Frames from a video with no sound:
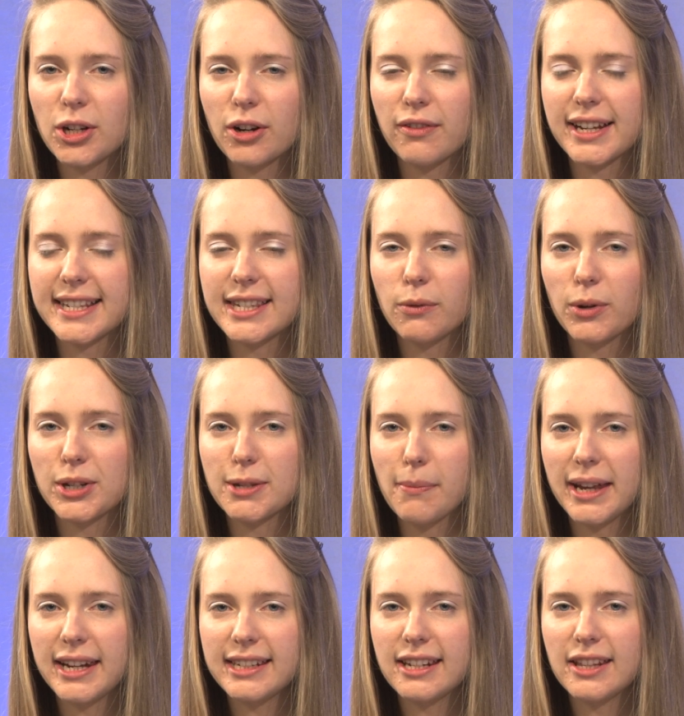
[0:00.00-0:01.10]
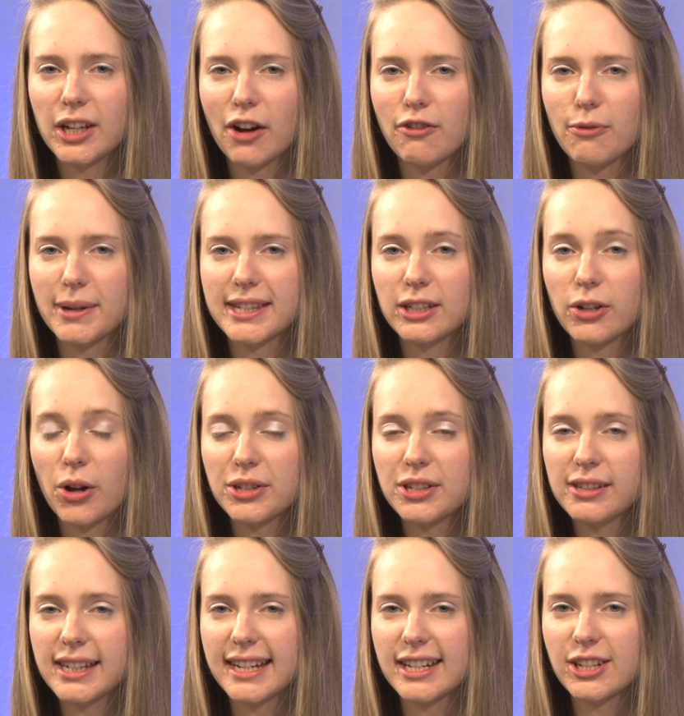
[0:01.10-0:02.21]
surveys were submitted to the Government's
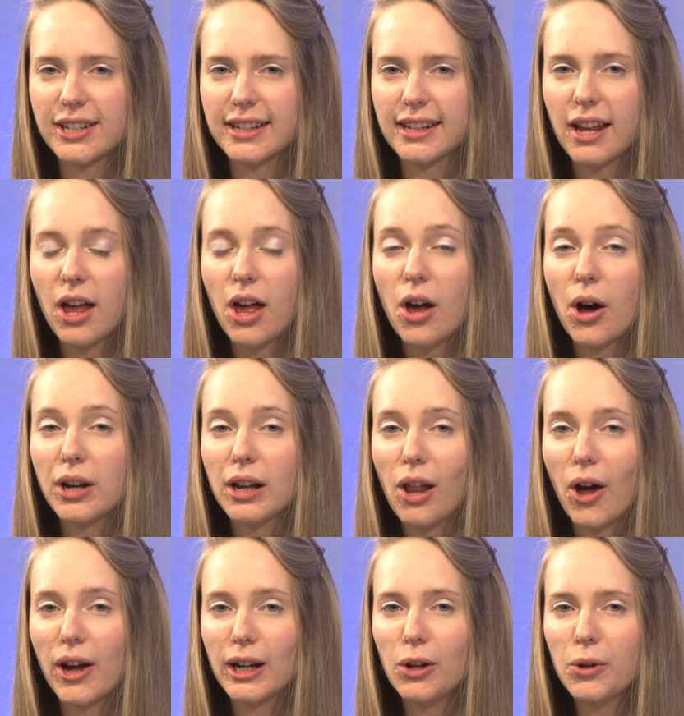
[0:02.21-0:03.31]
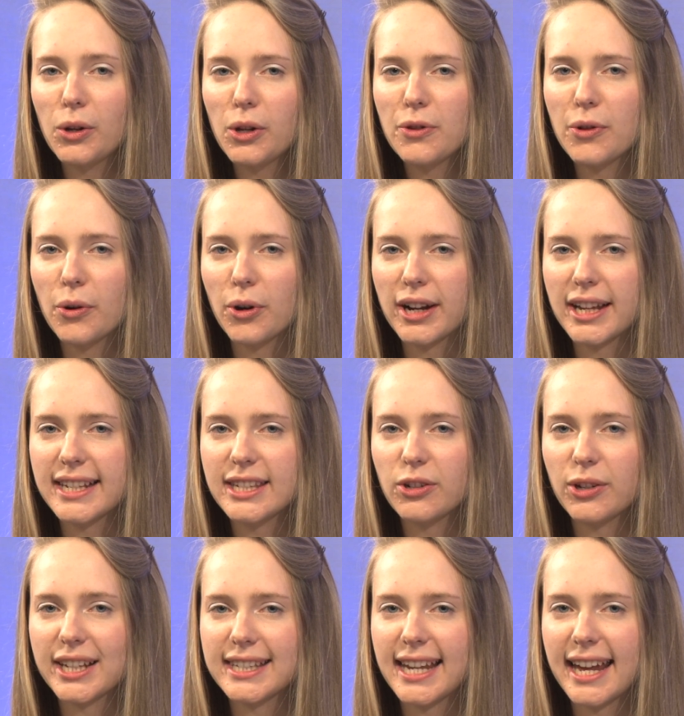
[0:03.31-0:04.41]
consultation on allowing local authorities
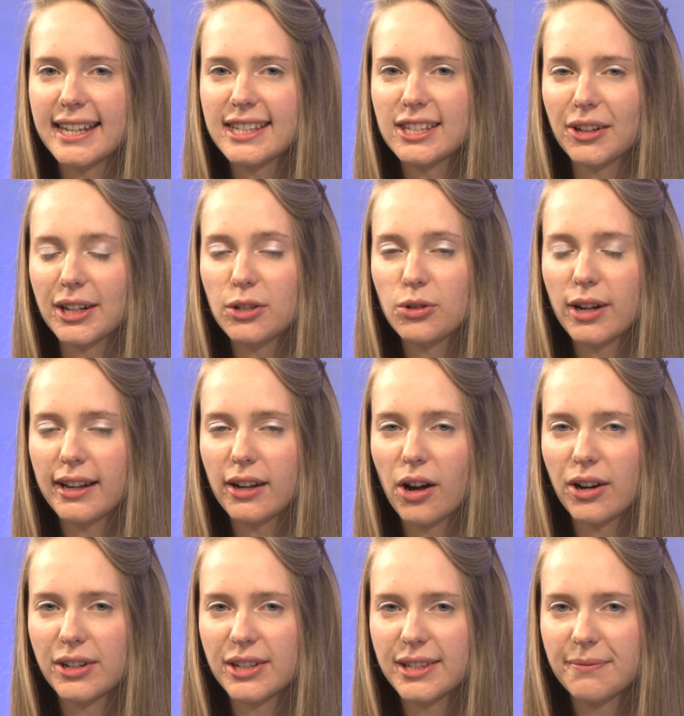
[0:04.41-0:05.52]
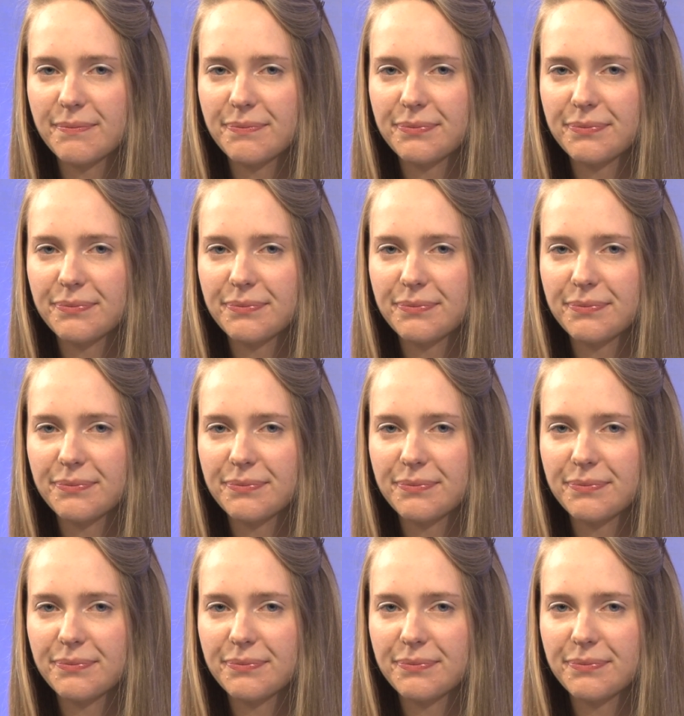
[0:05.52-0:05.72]
to extend Sunday trading hours.